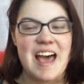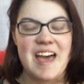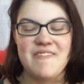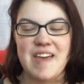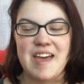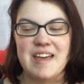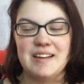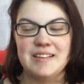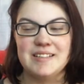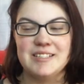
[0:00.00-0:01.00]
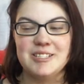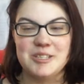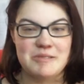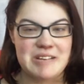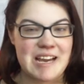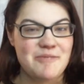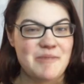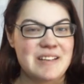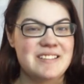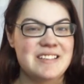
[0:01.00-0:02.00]
And then a snow day on
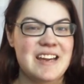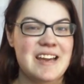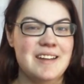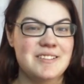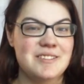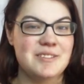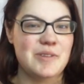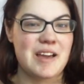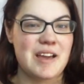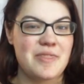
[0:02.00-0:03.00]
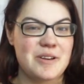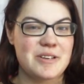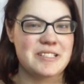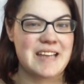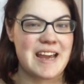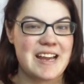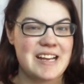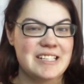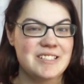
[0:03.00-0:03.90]
Wednesday and a snow day on Thursday.